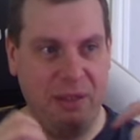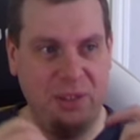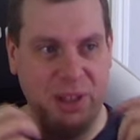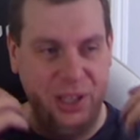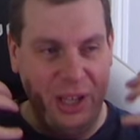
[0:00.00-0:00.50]

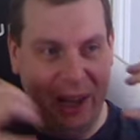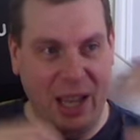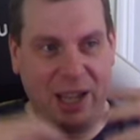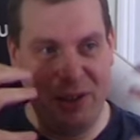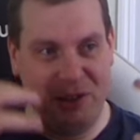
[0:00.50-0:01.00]

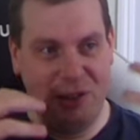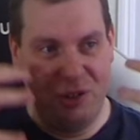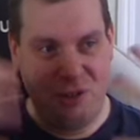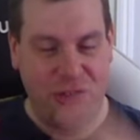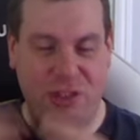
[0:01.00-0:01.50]
like,
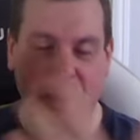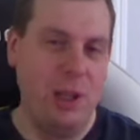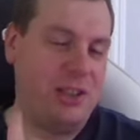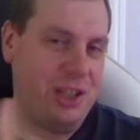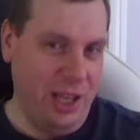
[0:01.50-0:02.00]

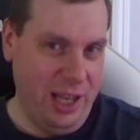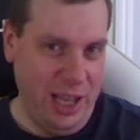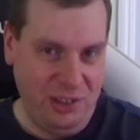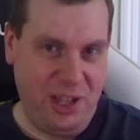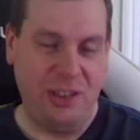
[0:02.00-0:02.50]
similar to the
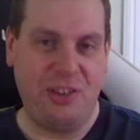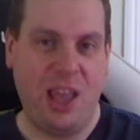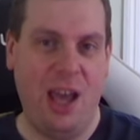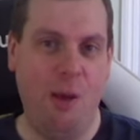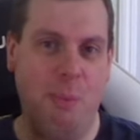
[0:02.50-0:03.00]
last
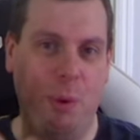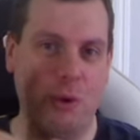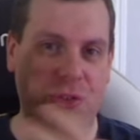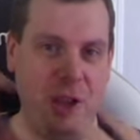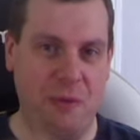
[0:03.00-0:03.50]
Kickstarter,
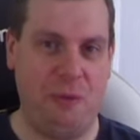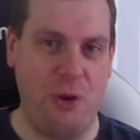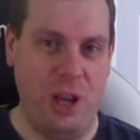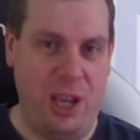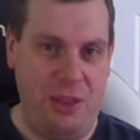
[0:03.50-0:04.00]
but
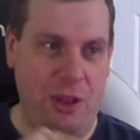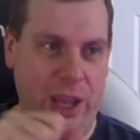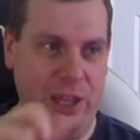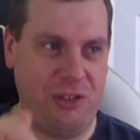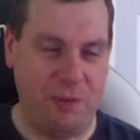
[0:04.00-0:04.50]
different in
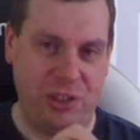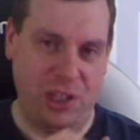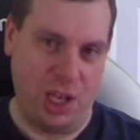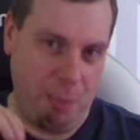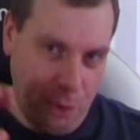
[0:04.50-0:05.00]
that it's
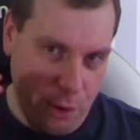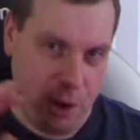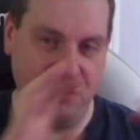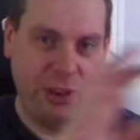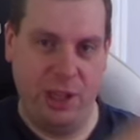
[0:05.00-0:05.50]
obviously going to
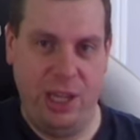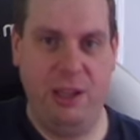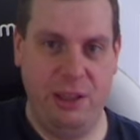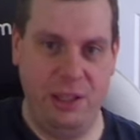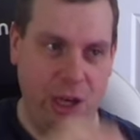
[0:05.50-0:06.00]
progress the,
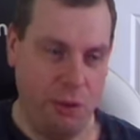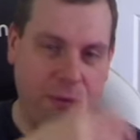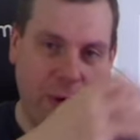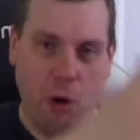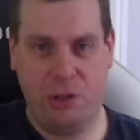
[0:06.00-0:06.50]
you know, the
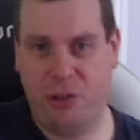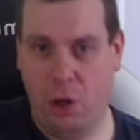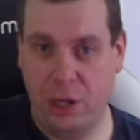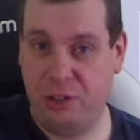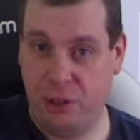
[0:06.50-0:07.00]
focus
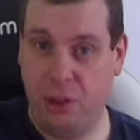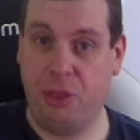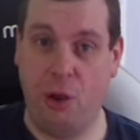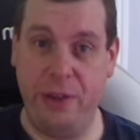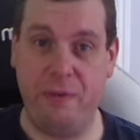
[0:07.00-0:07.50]
on into the
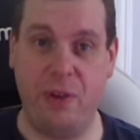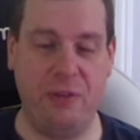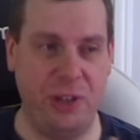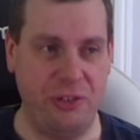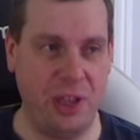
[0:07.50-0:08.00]

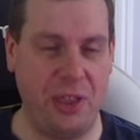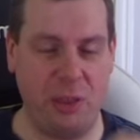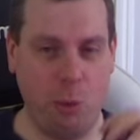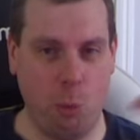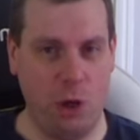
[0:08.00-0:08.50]
3050s. And I
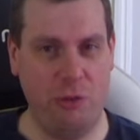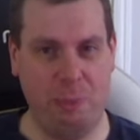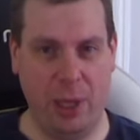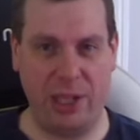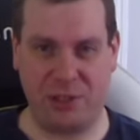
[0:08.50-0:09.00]
think the Word
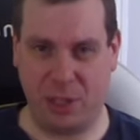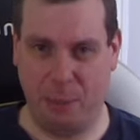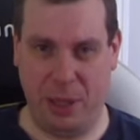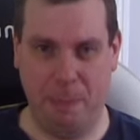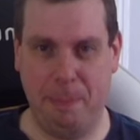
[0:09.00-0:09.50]
of Blake is going
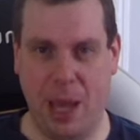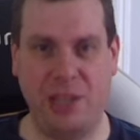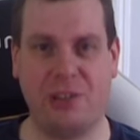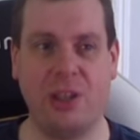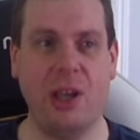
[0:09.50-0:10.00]
to be the
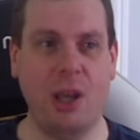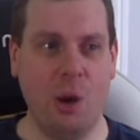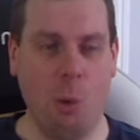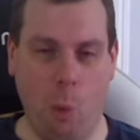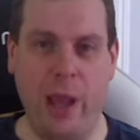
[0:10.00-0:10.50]
best
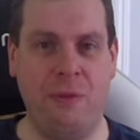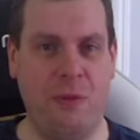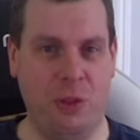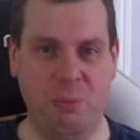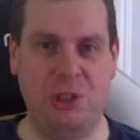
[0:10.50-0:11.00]
way
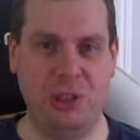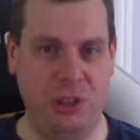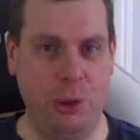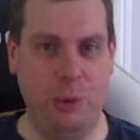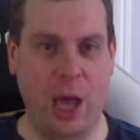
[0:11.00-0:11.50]
for them to
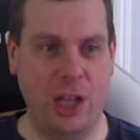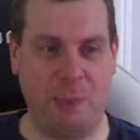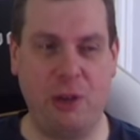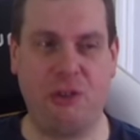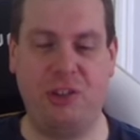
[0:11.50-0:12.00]
do that,
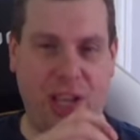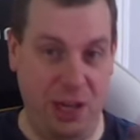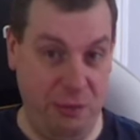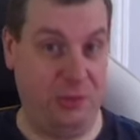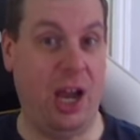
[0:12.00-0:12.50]
especially to
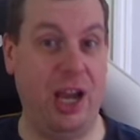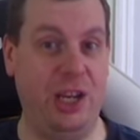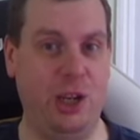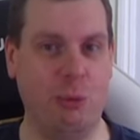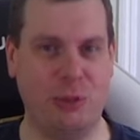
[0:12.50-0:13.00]
kind of
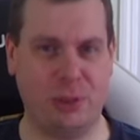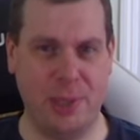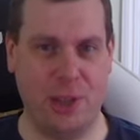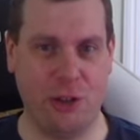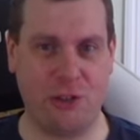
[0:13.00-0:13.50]
tidy up some
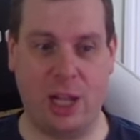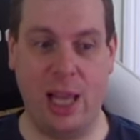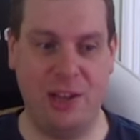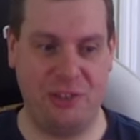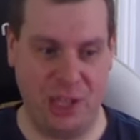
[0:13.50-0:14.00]
of those
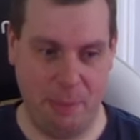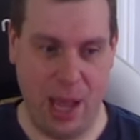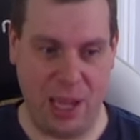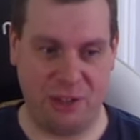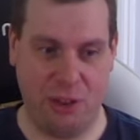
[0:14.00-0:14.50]
classic
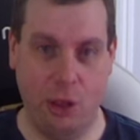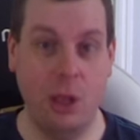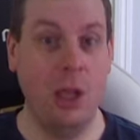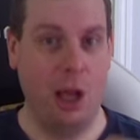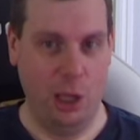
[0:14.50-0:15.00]
mechs
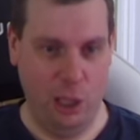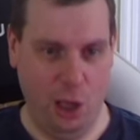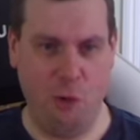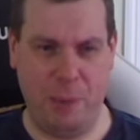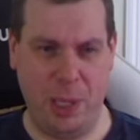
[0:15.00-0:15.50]
that a
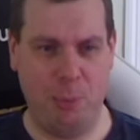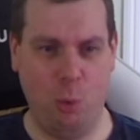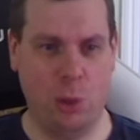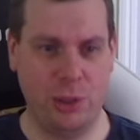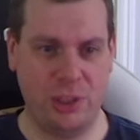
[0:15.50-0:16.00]
lot of
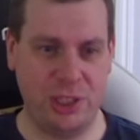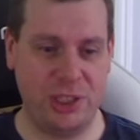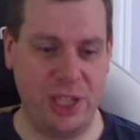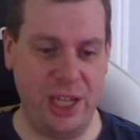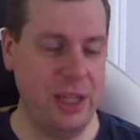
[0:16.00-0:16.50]
people want to
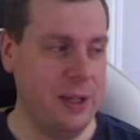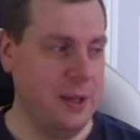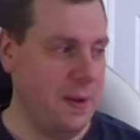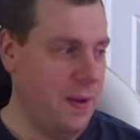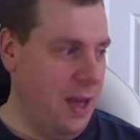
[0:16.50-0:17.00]
see.
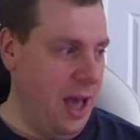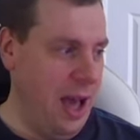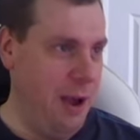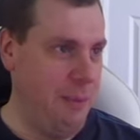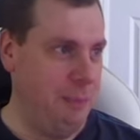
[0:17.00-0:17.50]

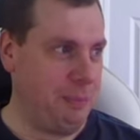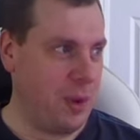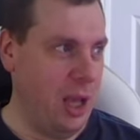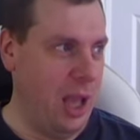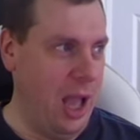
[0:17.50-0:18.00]

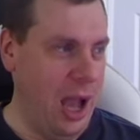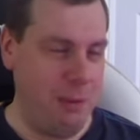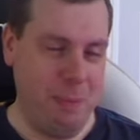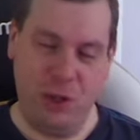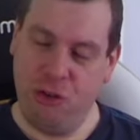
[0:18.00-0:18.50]

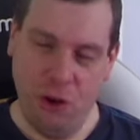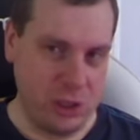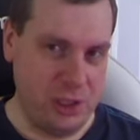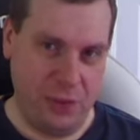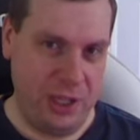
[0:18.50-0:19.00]
I'd be
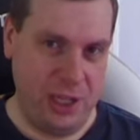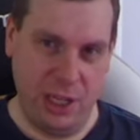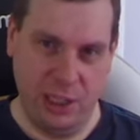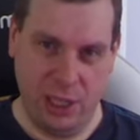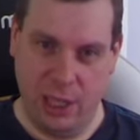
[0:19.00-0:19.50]
shocked if they
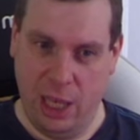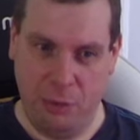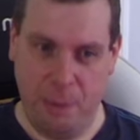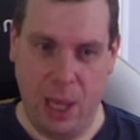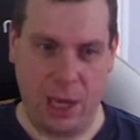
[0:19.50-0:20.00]
did it as a
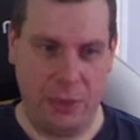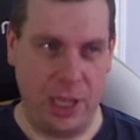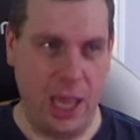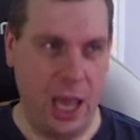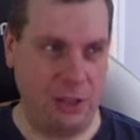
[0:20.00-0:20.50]
Lance pack. I
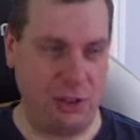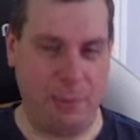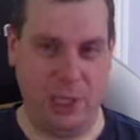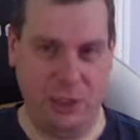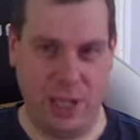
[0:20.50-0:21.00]
think it has to
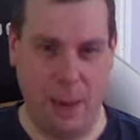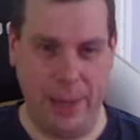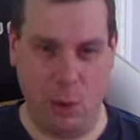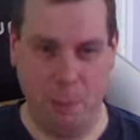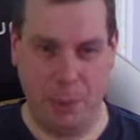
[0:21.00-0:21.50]
be as a
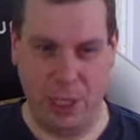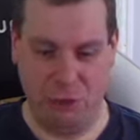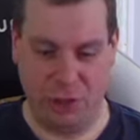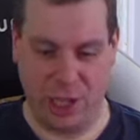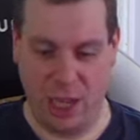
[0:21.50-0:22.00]
demi company,
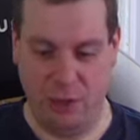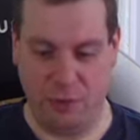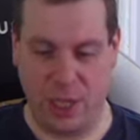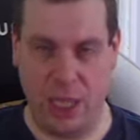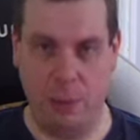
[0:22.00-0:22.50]
just to kind
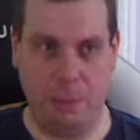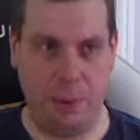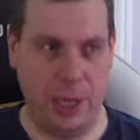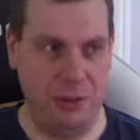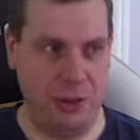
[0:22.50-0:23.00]
of
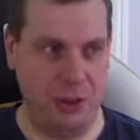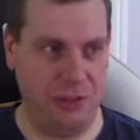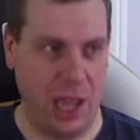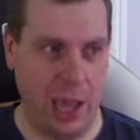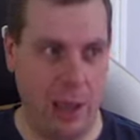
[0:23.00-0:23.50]
keep into the
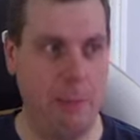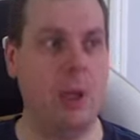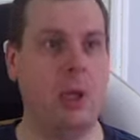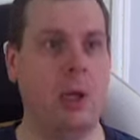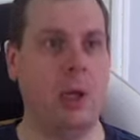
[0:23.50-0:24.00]

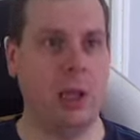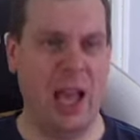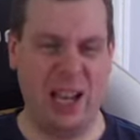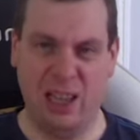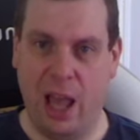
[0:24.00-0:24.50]
same
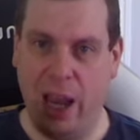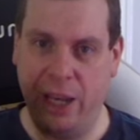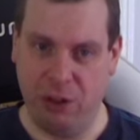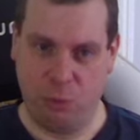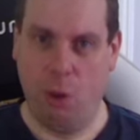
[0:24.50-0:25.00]
like
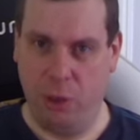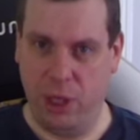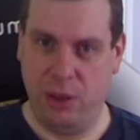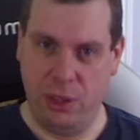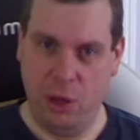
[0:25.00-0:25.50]
line as what
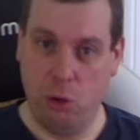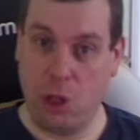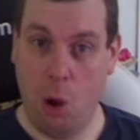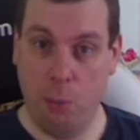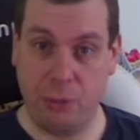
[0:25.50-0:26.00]
the
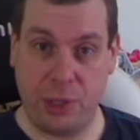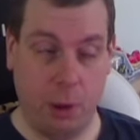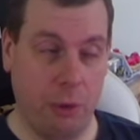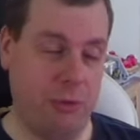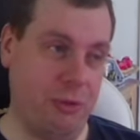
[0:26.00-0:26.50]
old Com,
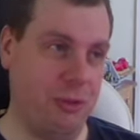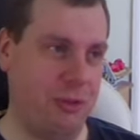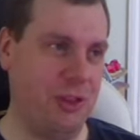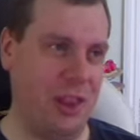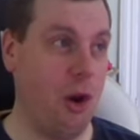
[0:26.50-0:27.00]
God,
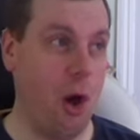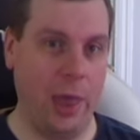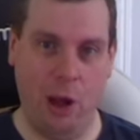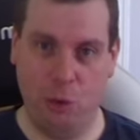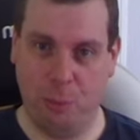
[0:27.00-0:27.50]
said they're not
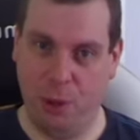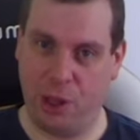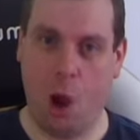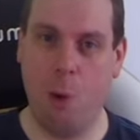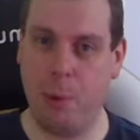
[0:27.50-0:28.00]
that old, but
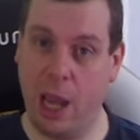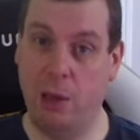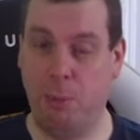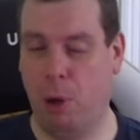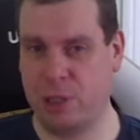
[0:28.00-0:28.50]
the
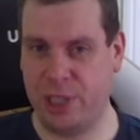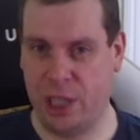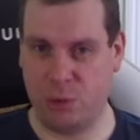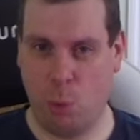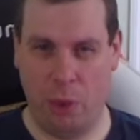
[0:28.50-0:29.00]
Comguard box
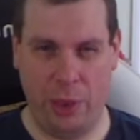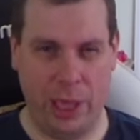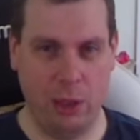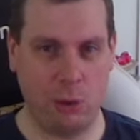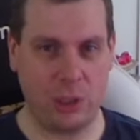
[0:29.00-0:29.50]
sets, what
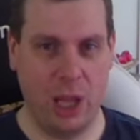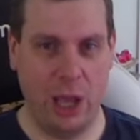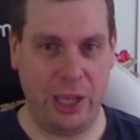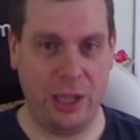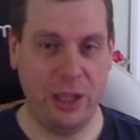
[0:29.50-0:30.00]
they looked
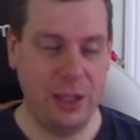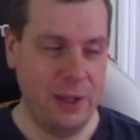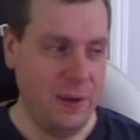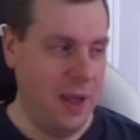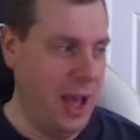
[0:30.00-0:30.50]
like.
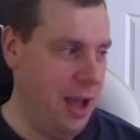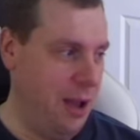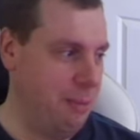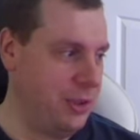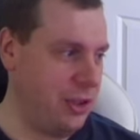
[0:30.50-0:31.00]

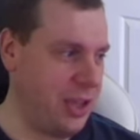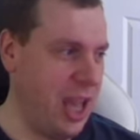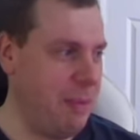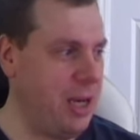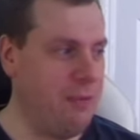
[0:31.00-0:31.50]
So
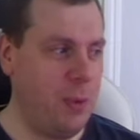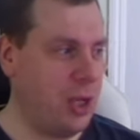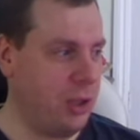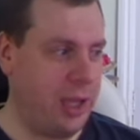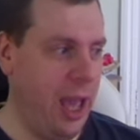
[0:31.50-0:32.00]
yeah, I mean, if you
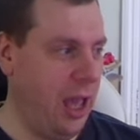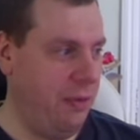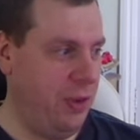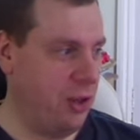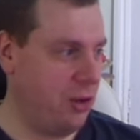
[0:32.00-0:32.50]
could
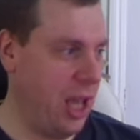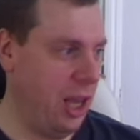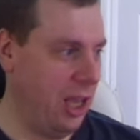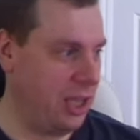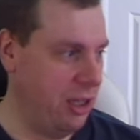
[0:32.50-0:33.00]

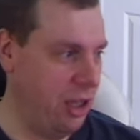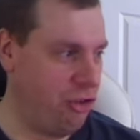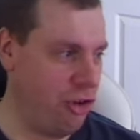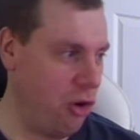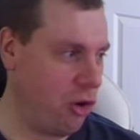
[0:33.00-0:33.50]
get like a
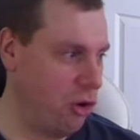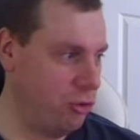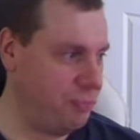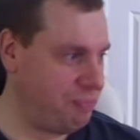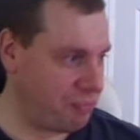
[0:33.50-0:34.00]
Shogun,